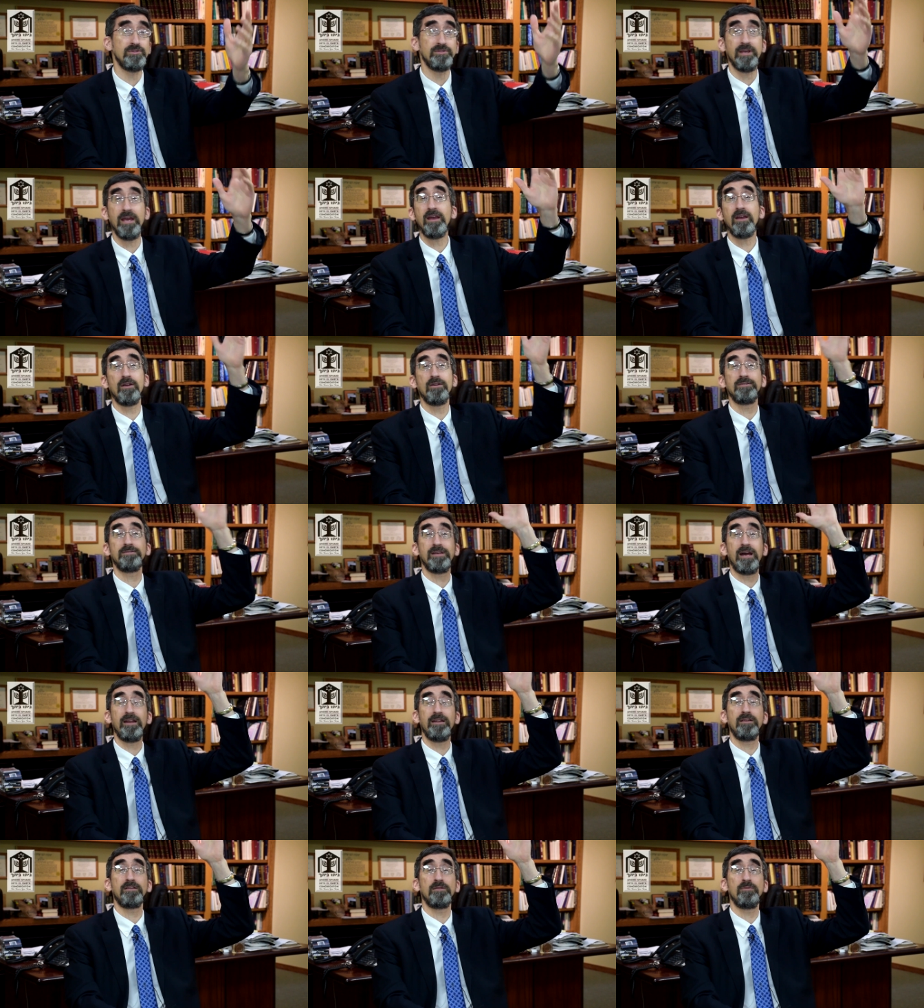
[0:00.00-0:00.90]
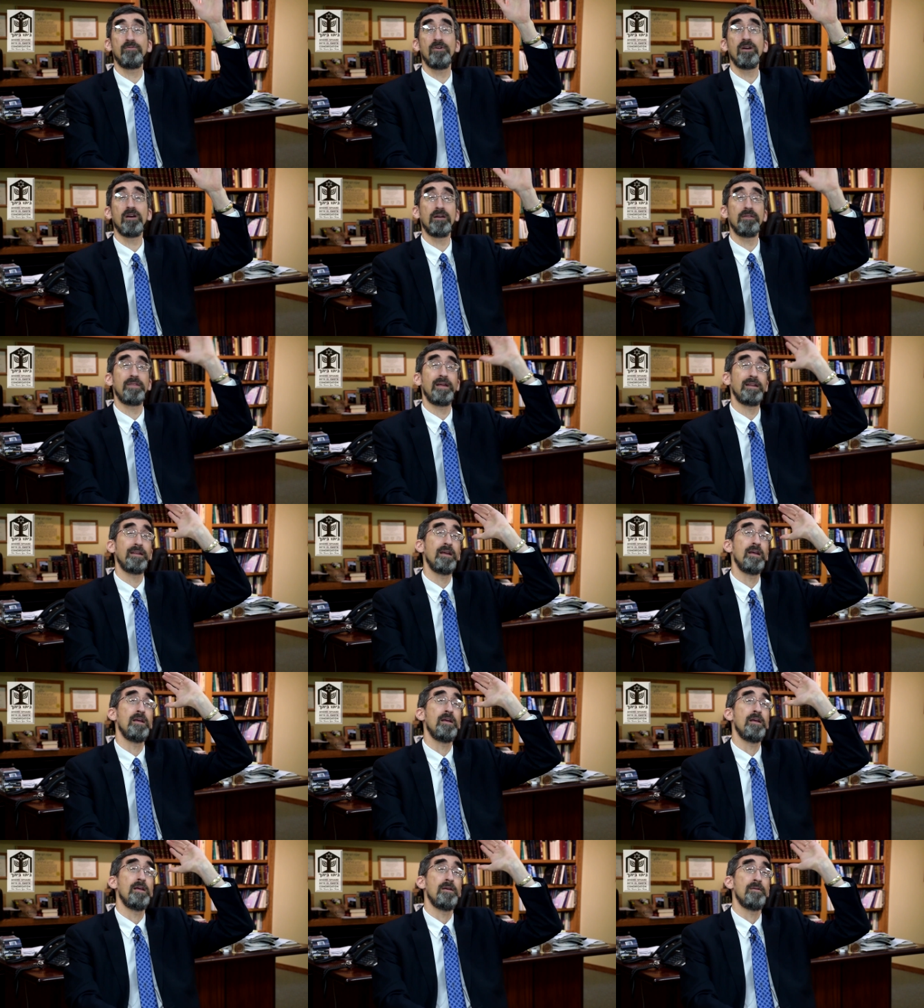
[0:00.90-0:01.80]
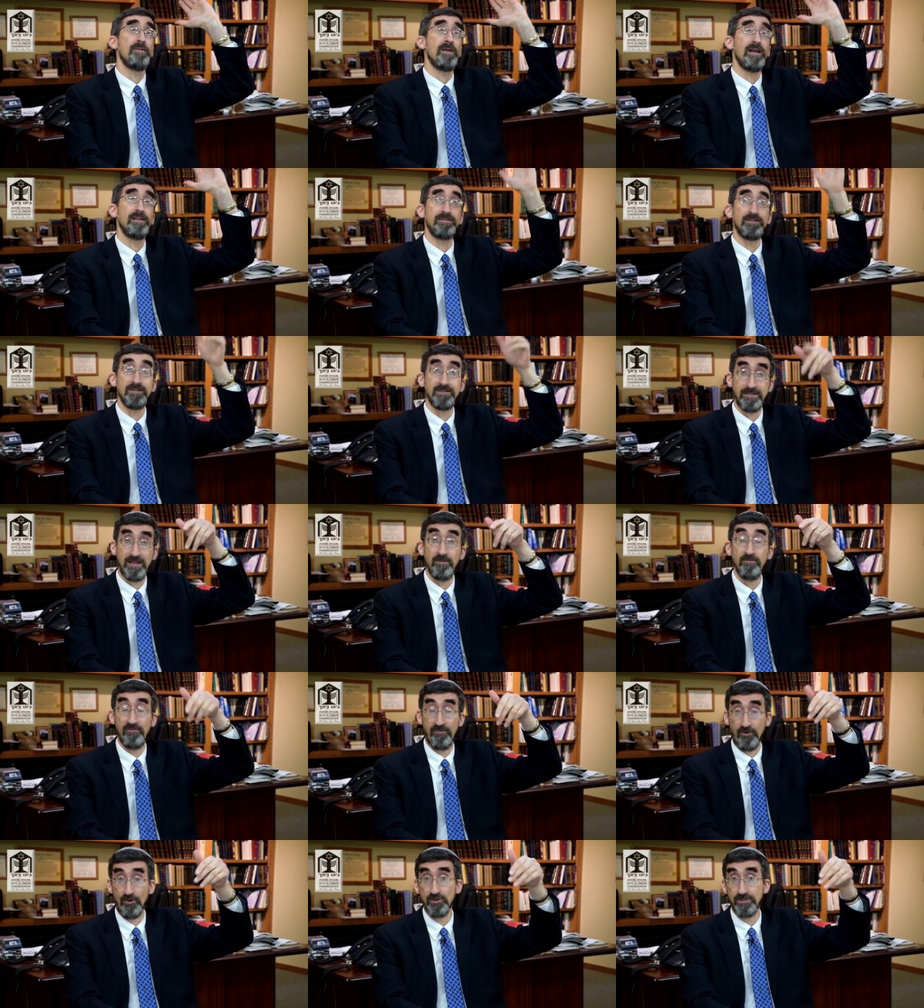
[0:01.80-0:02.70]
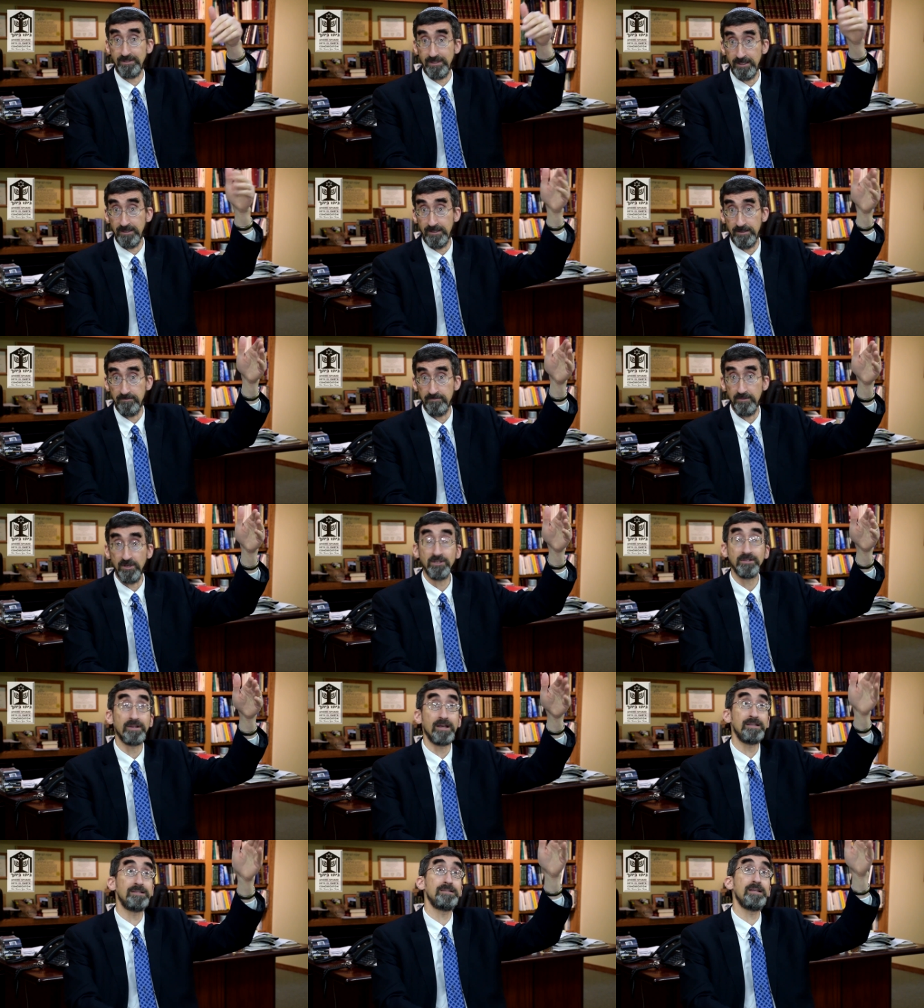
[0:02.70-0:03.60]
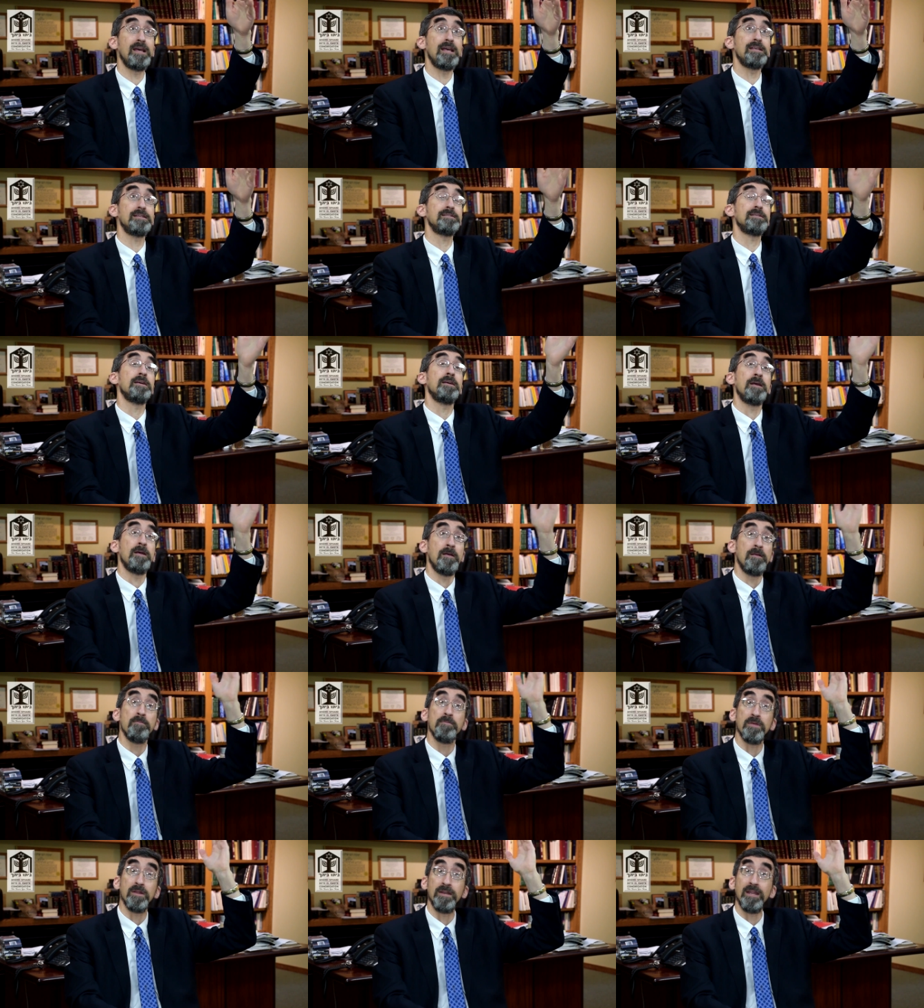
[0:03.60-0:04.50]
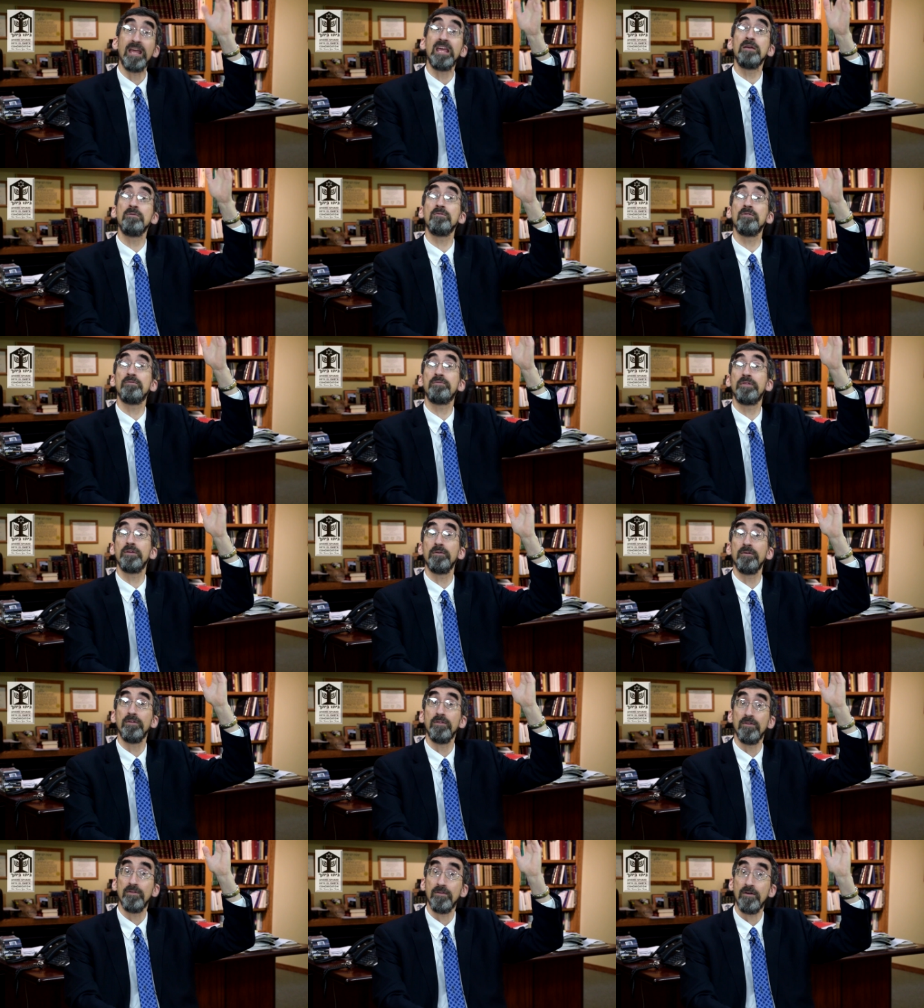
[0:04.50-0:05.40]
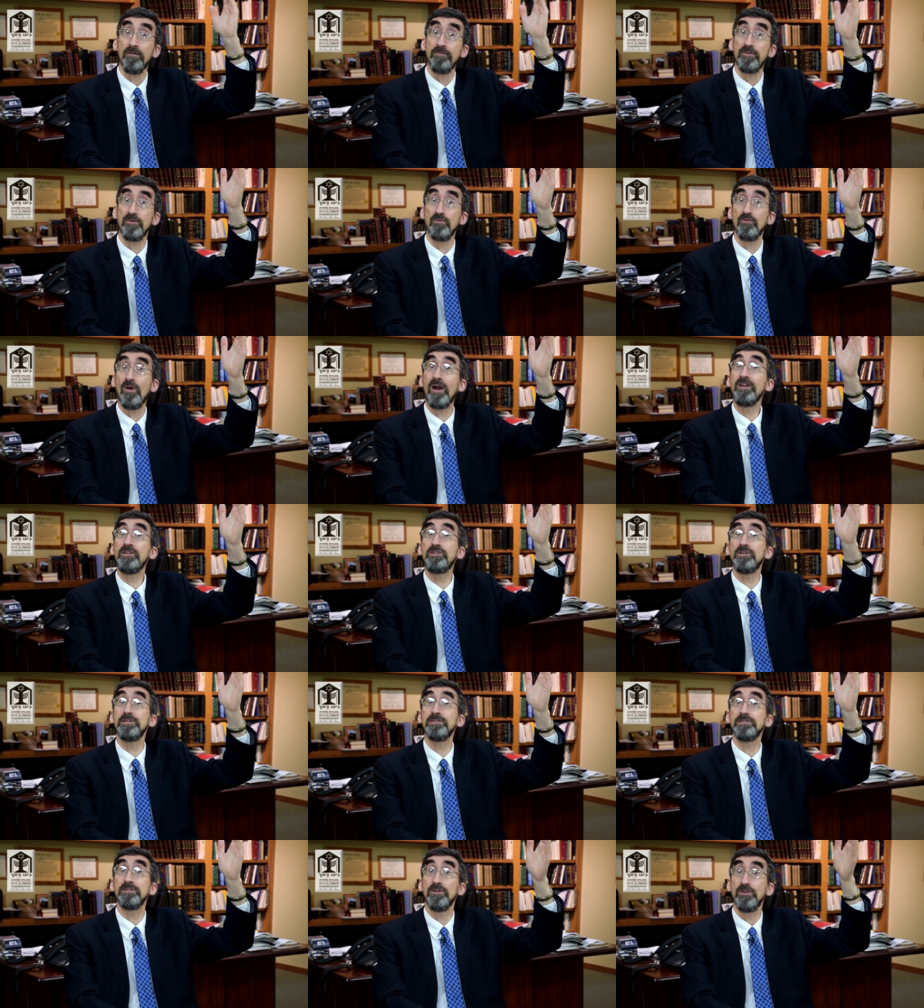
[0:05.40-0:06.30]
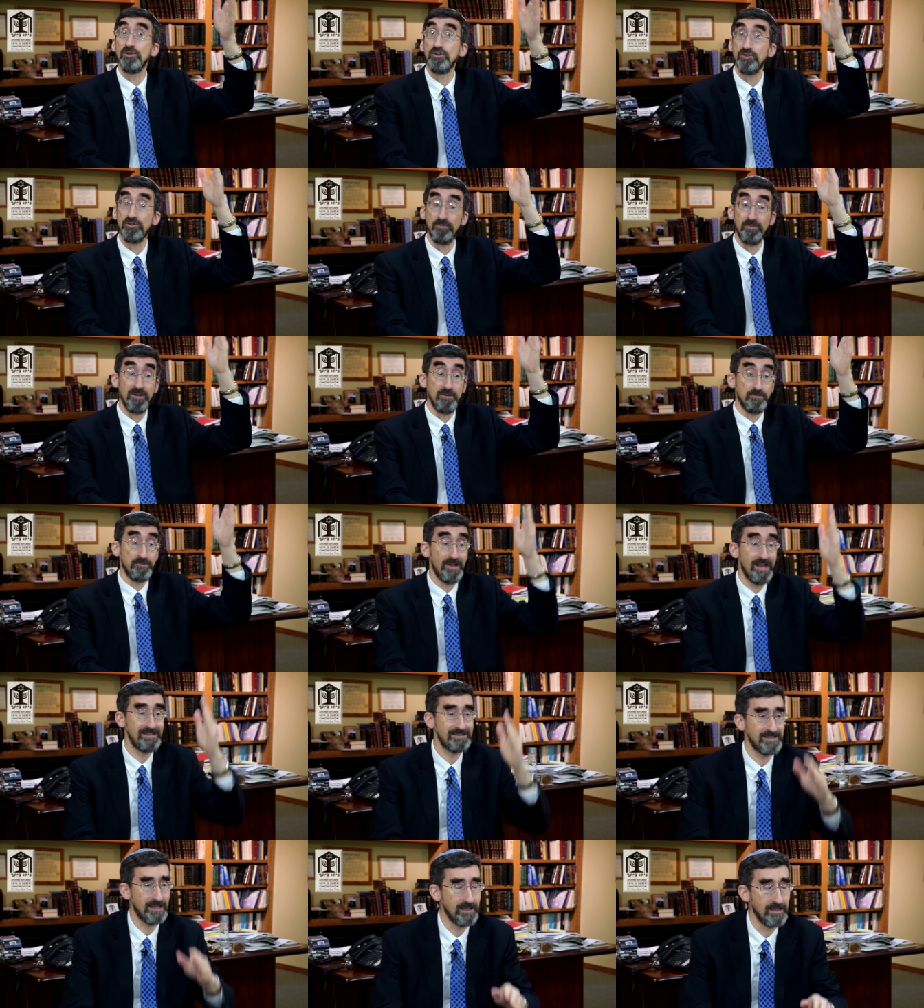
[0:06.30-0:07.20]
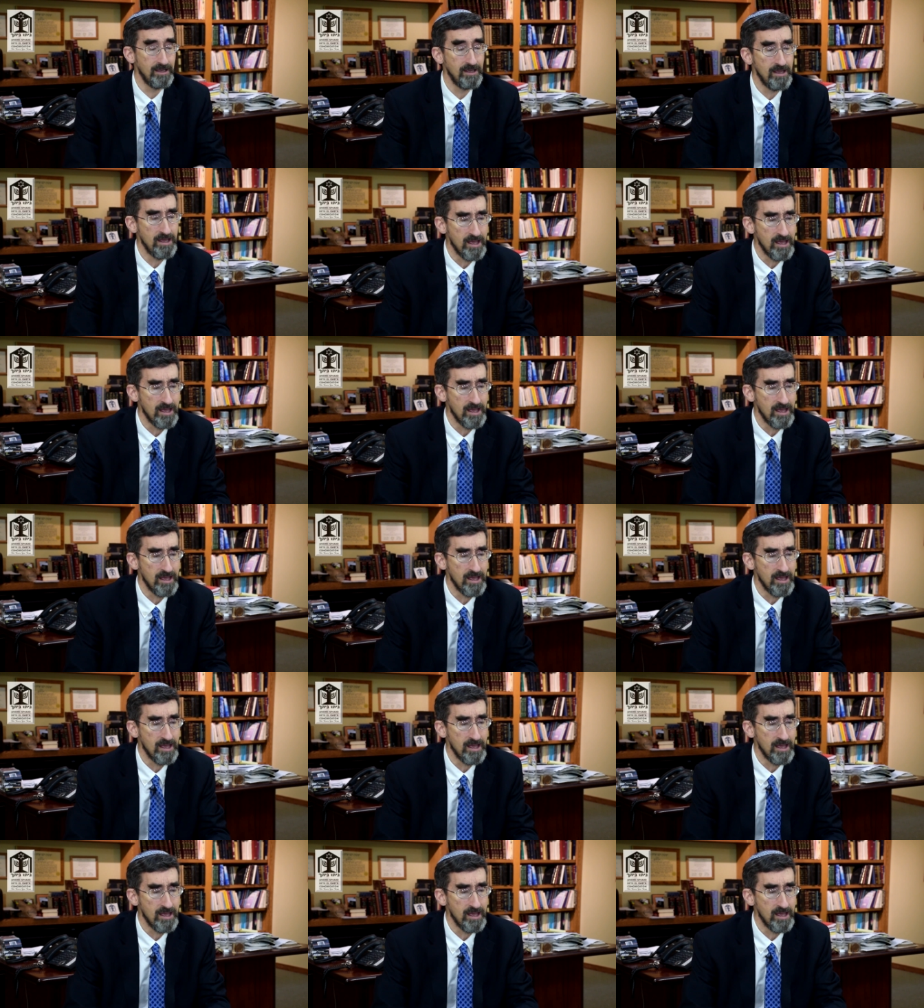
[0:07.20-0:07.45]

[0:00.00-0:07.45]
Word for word: Zecher Tzadik Livracha, that as the same verse in Mishle says, the name of the, of the righteous should be a blessing.